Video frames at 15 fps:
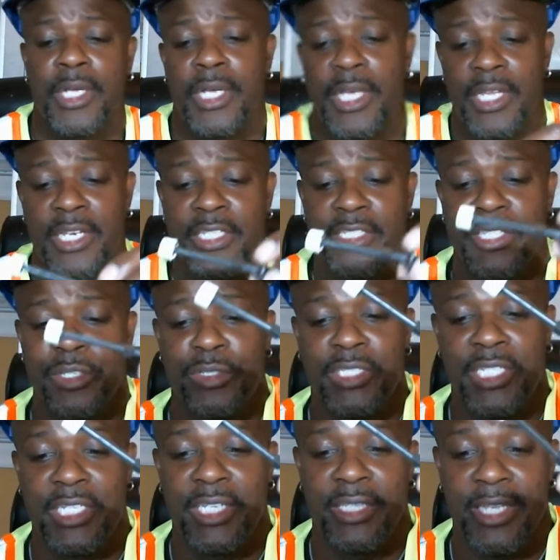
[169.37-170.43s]
And this little
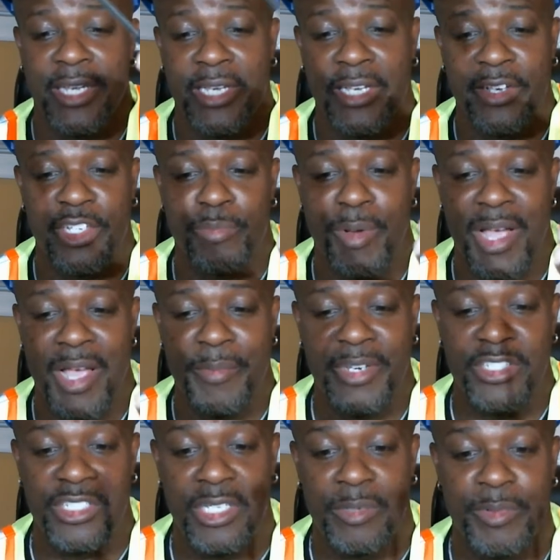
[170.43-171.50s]
teeny thing here is probably the
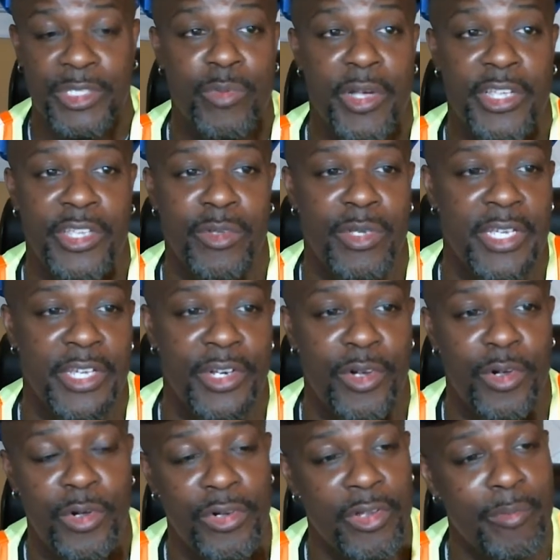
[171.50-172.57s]
cheapest one you can get a
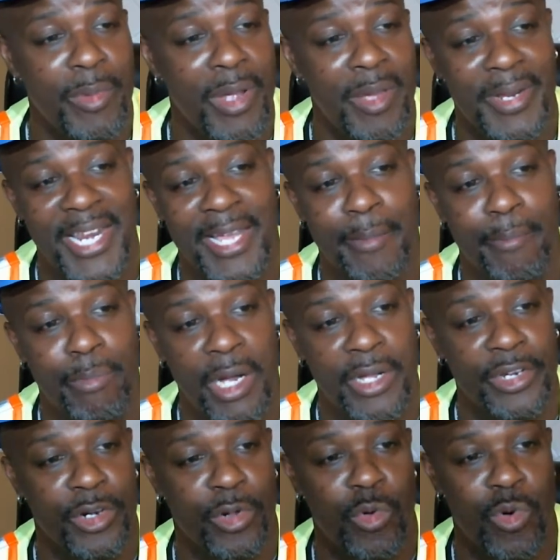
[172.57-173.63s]
hold of, maybe like
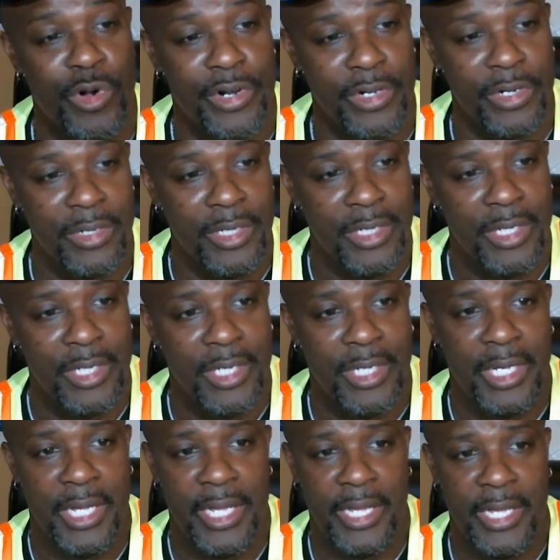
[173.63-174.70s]
$1.25.
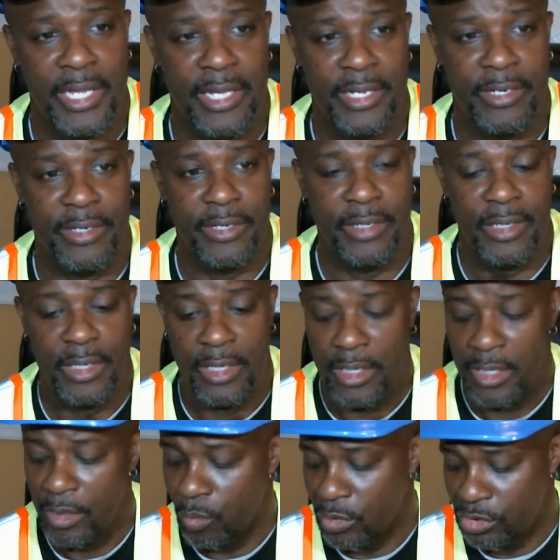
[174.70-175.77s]
And
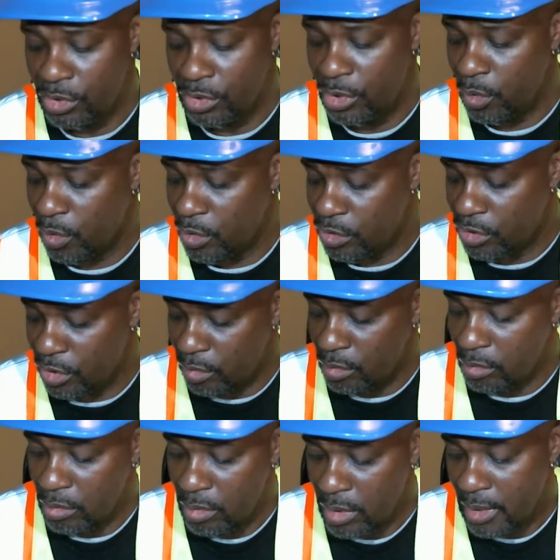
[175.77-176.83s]
what you do is
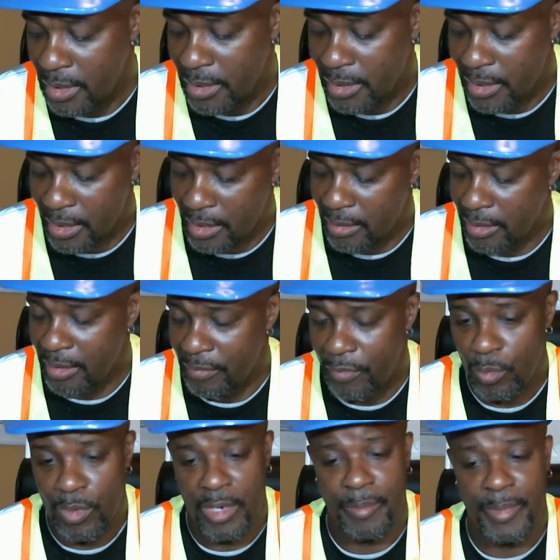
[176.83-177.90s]
if you
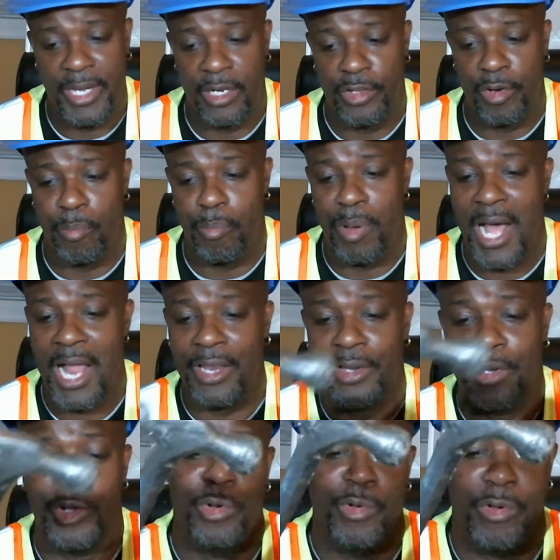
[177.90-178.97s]
want to make a little pilot
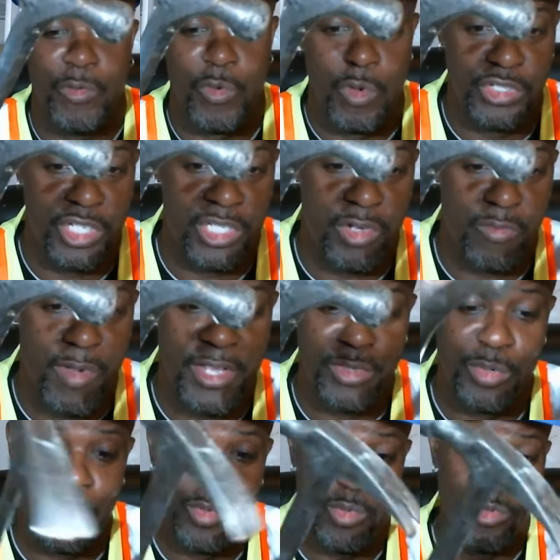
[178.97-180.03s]
hole, of course you get the right
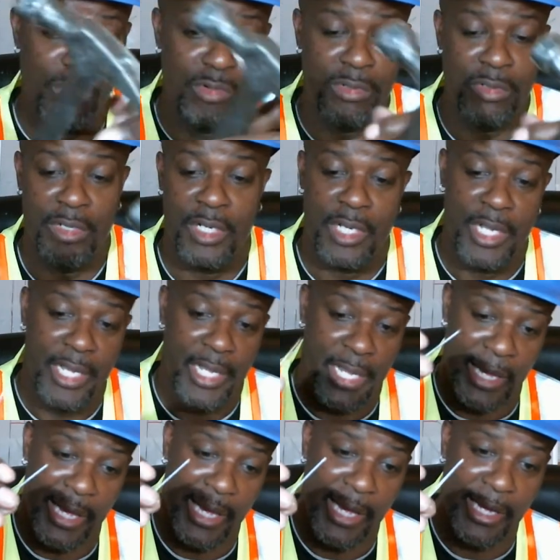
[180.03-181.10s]
tool
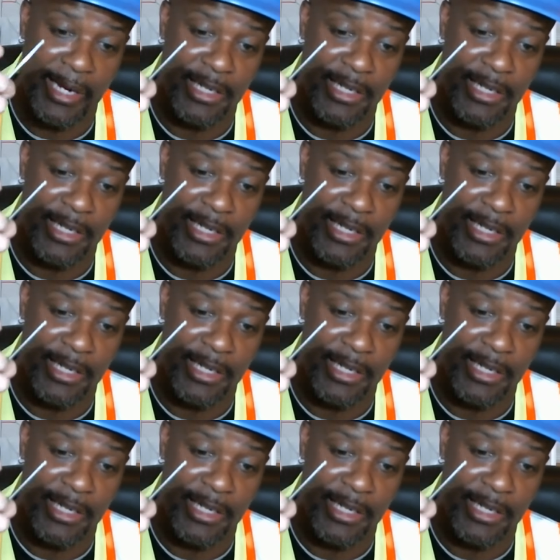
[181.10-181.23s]
and